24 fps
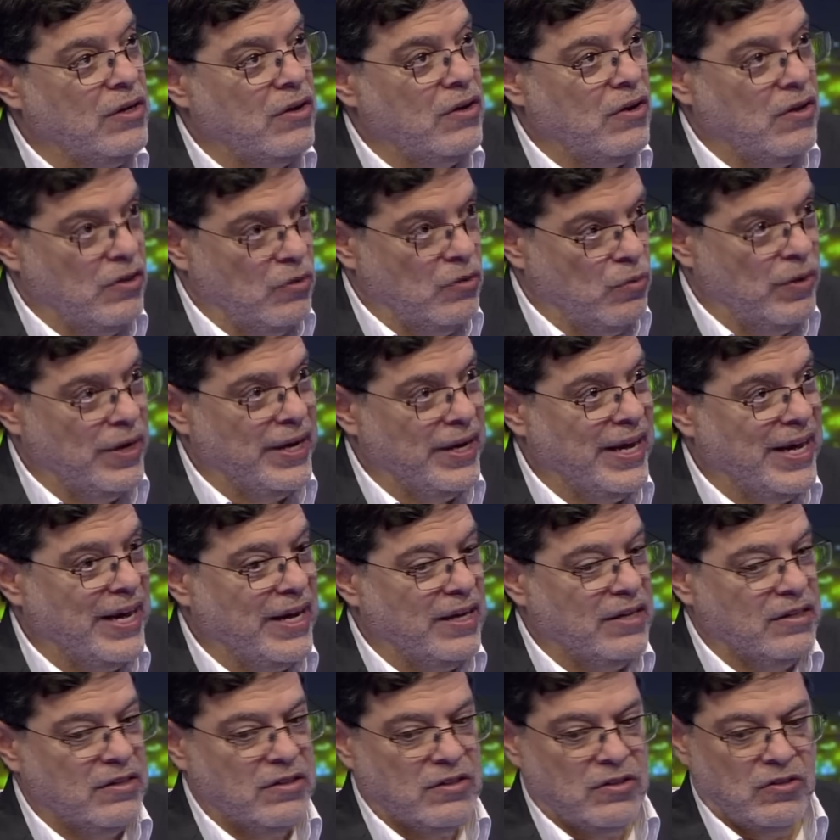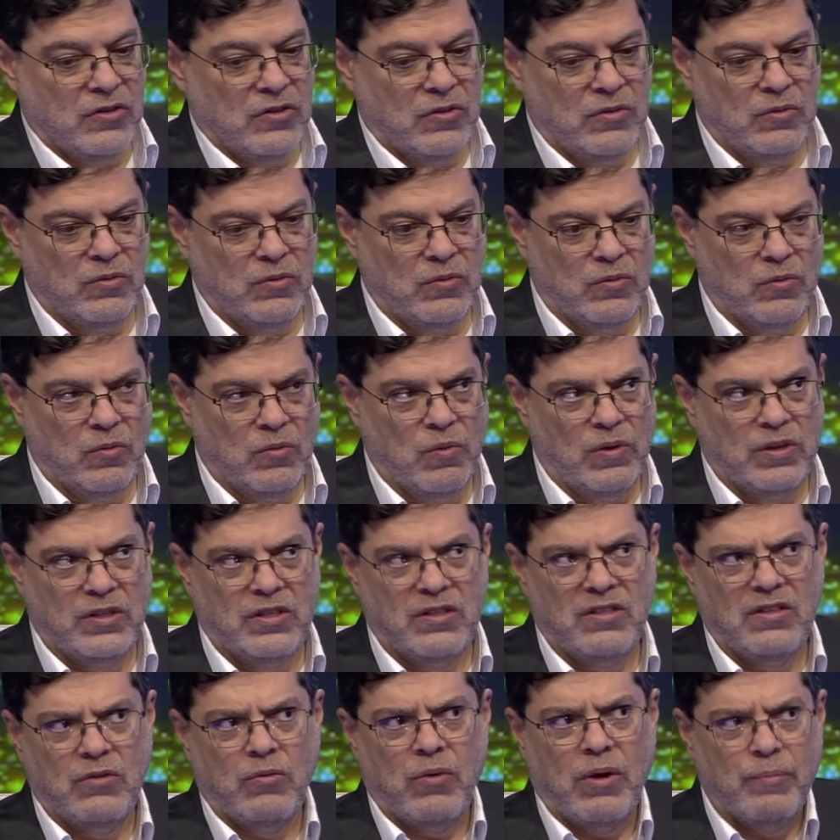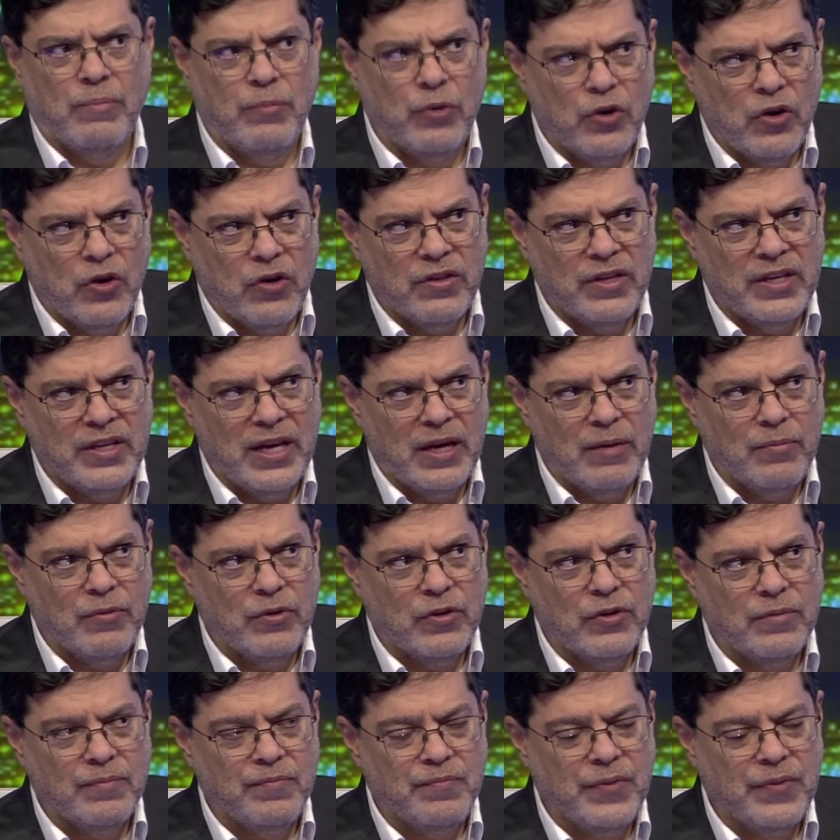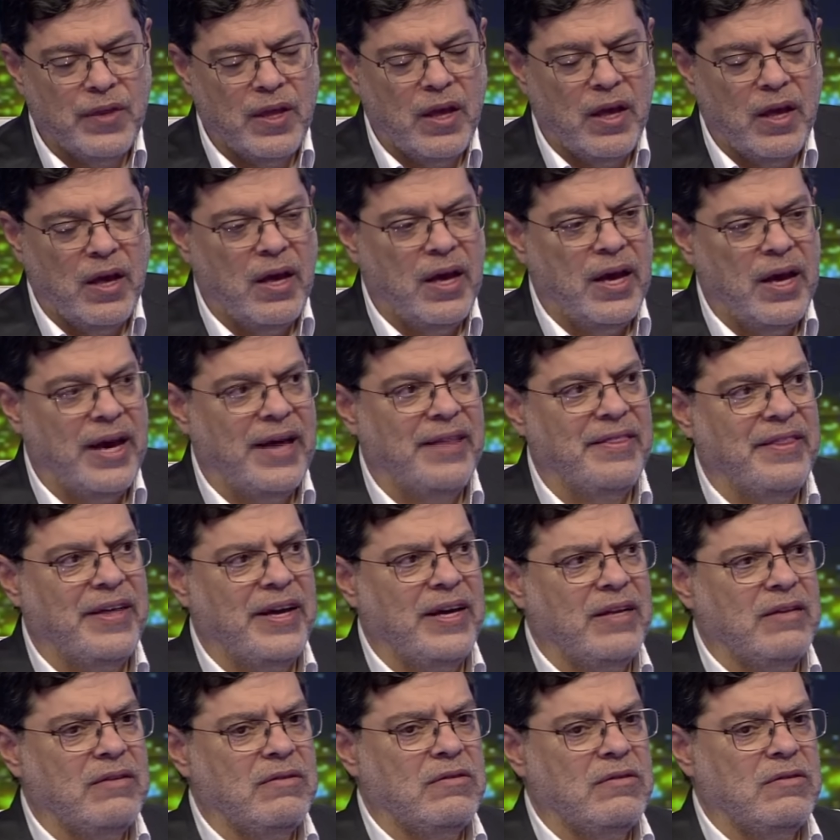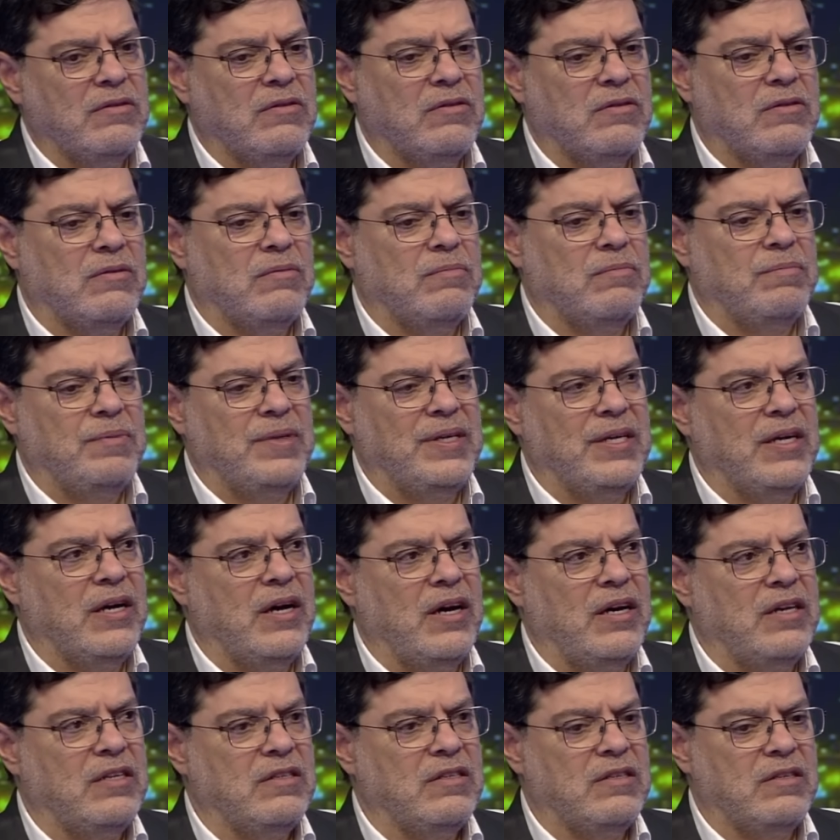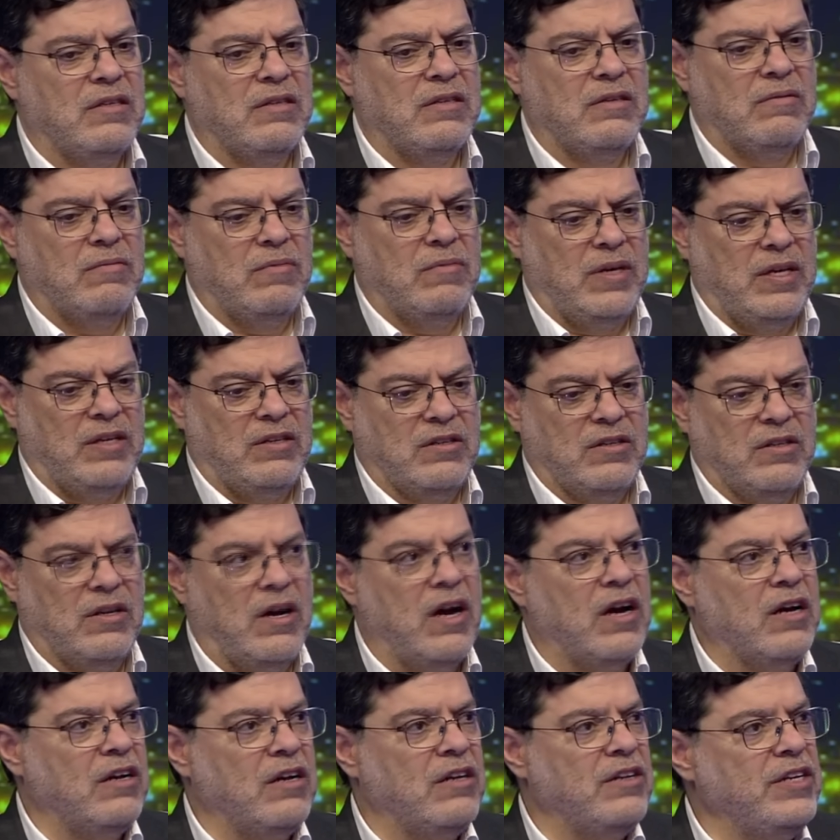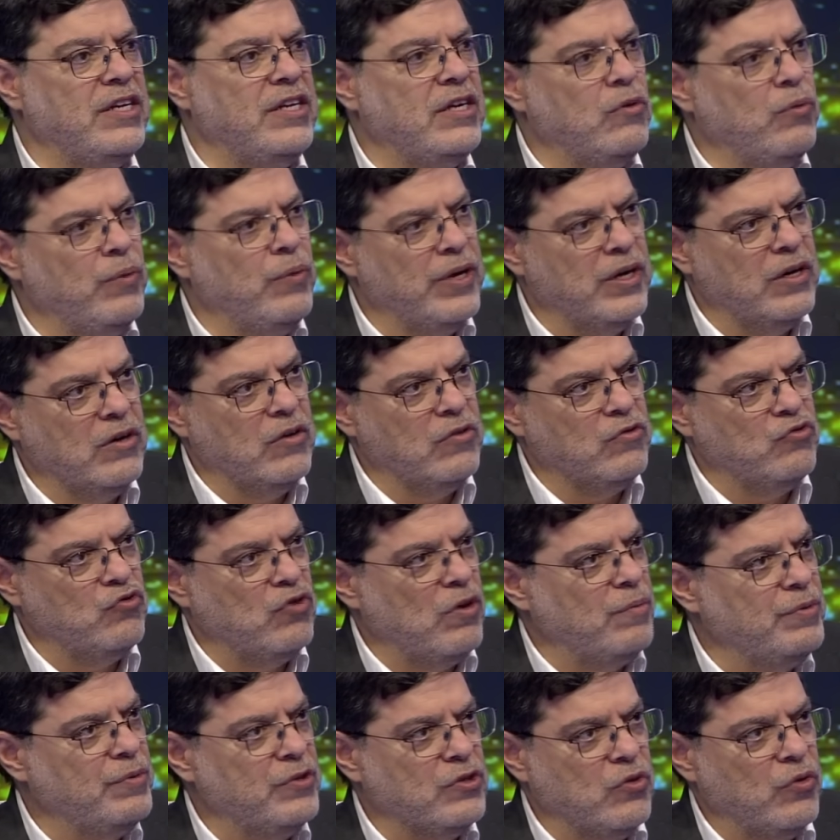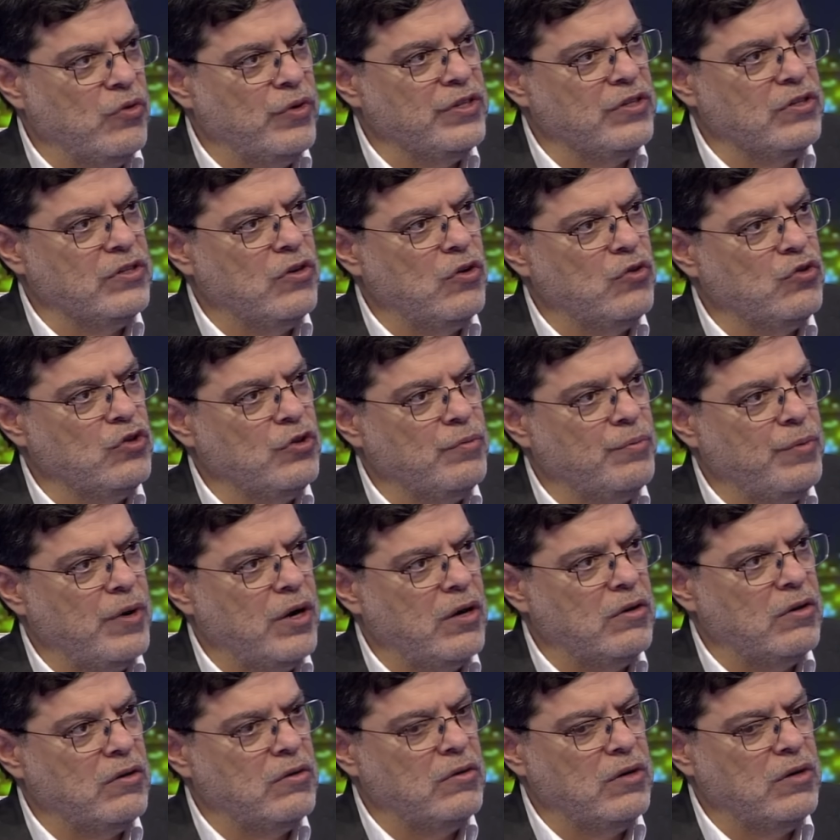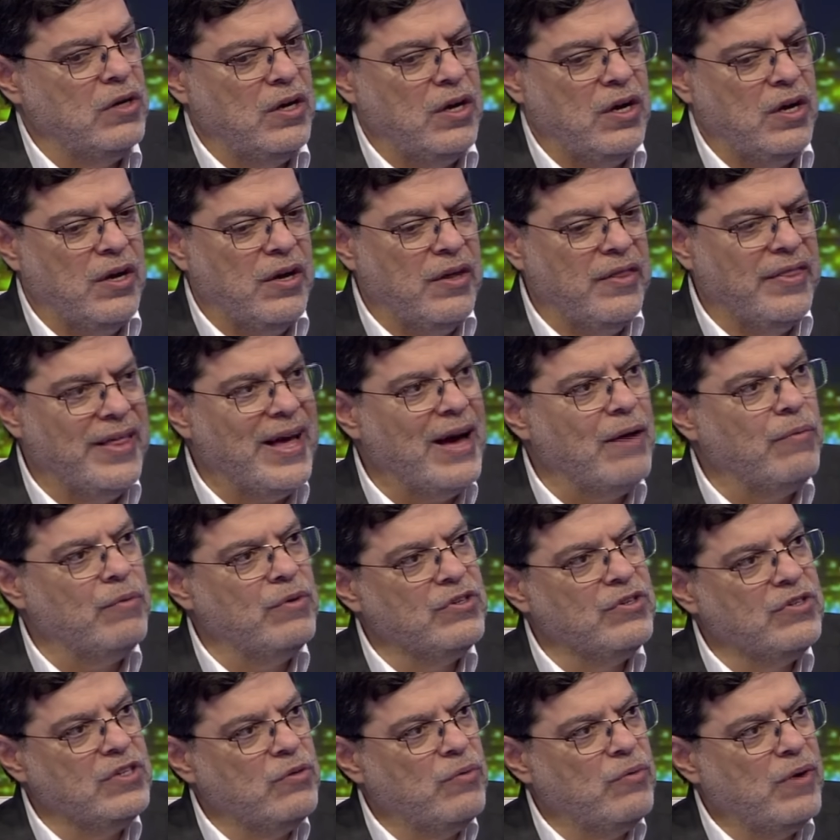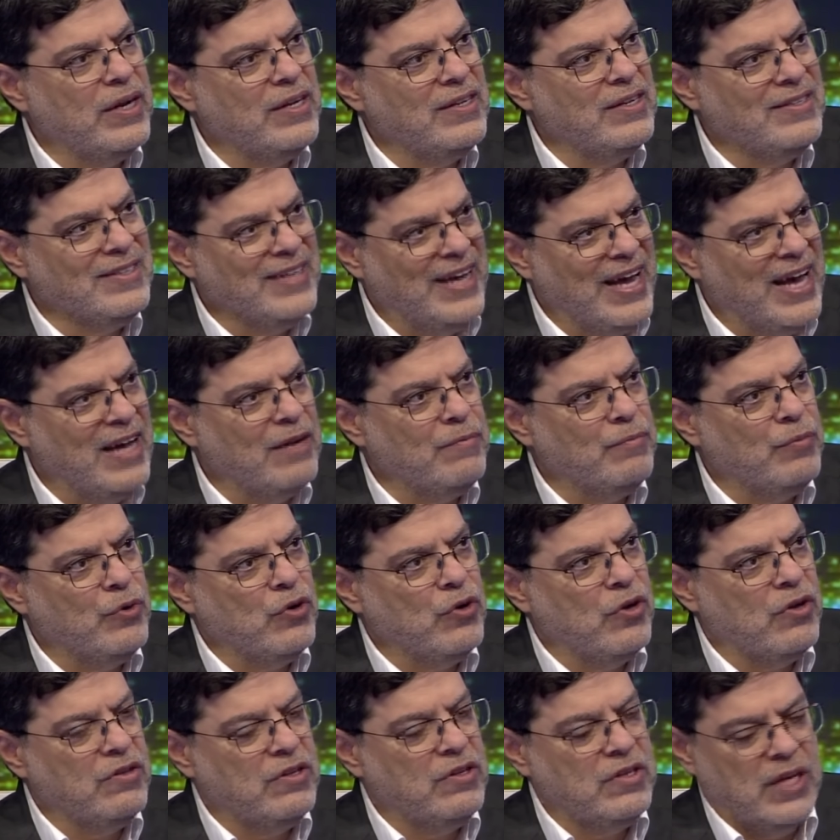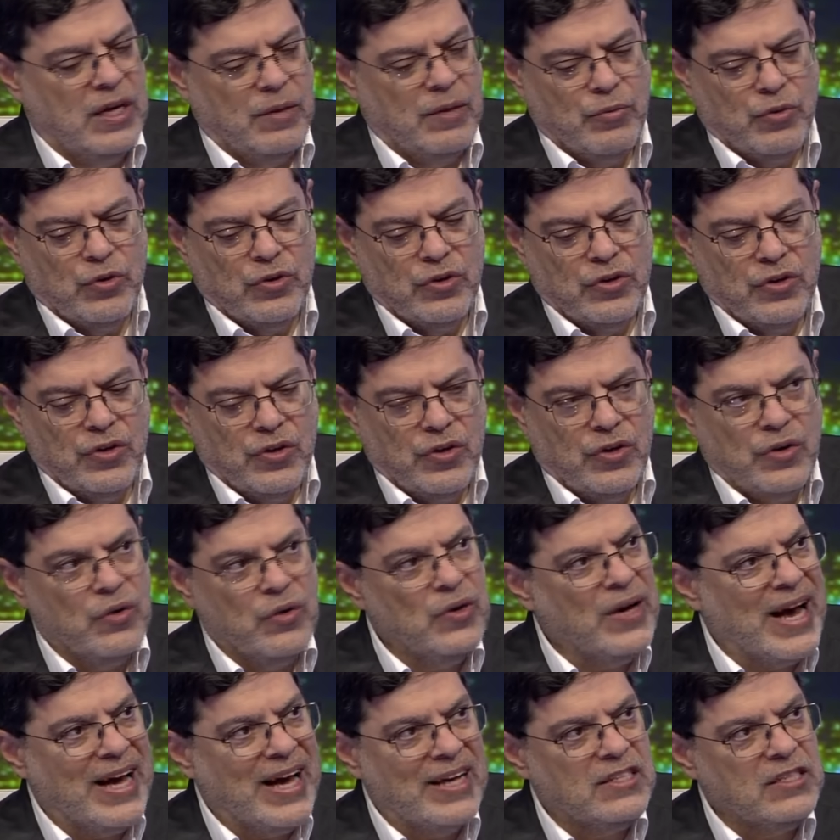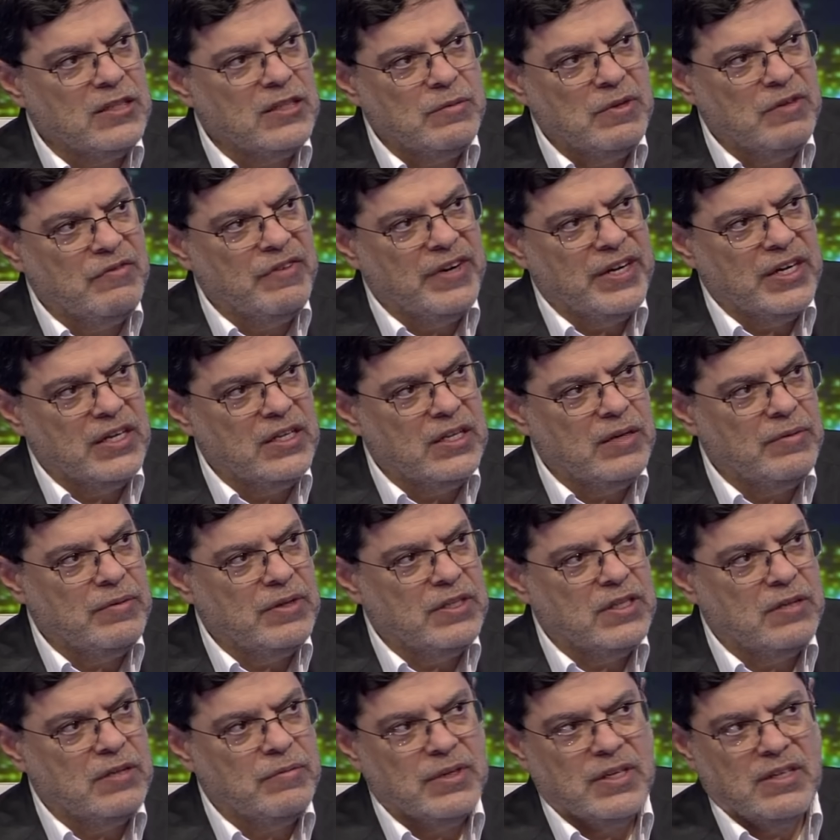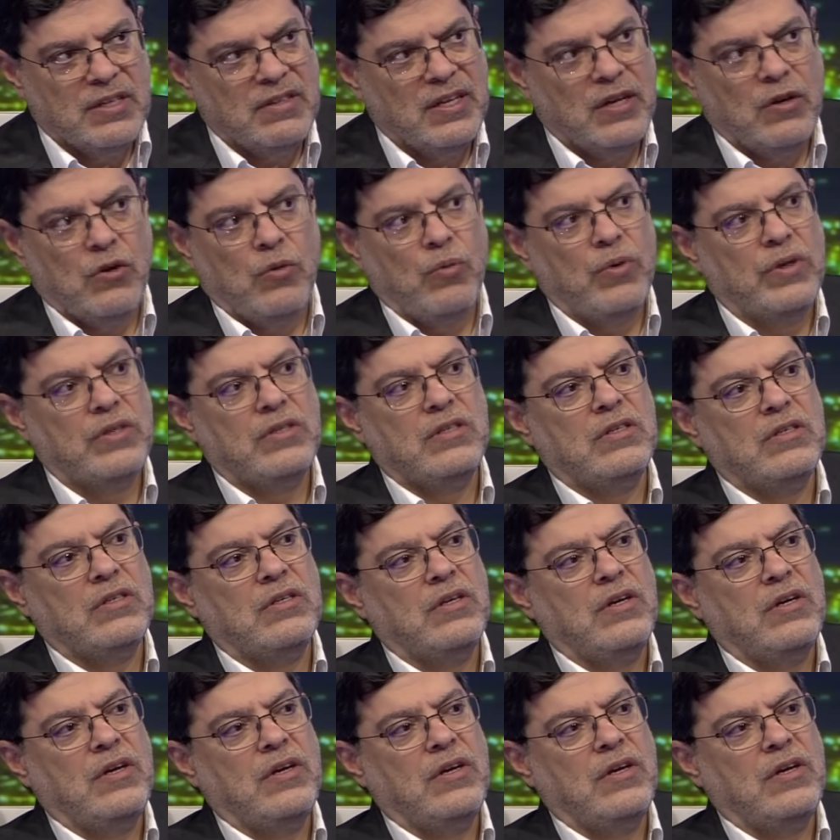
on the one hand. So what does Iran put on the table? And then because it's unclear where Trump is going to go tomorrow, that which the Iranians can put on the table has to be very limited because they don't want to